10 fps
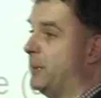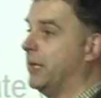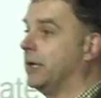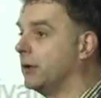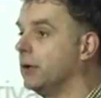
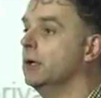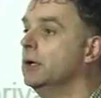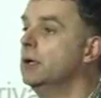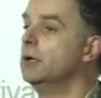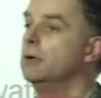bidding,
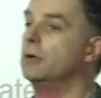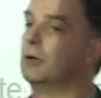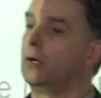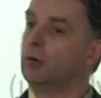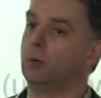
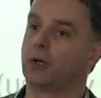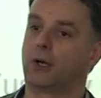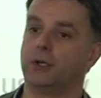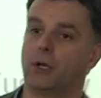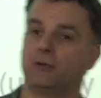or what
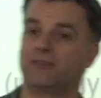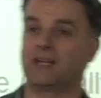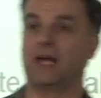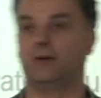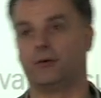I know as
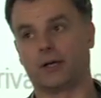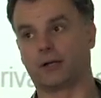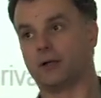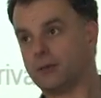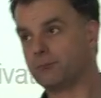
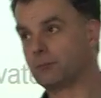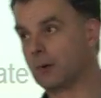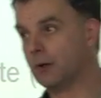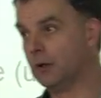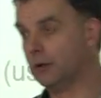tendering.
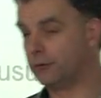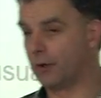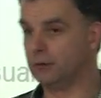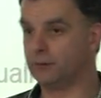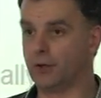
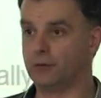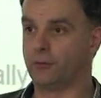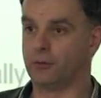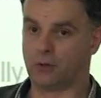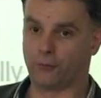So those
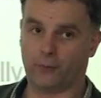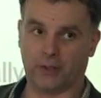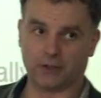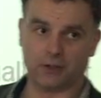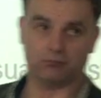that are
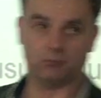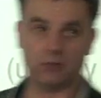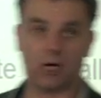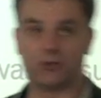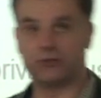offering
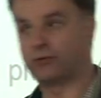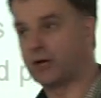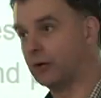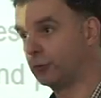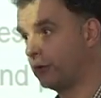larger
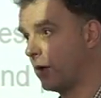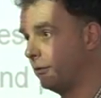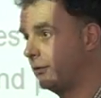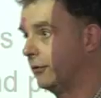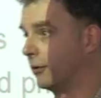scale
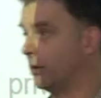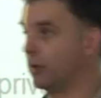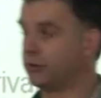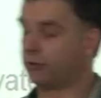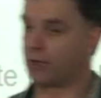services or larger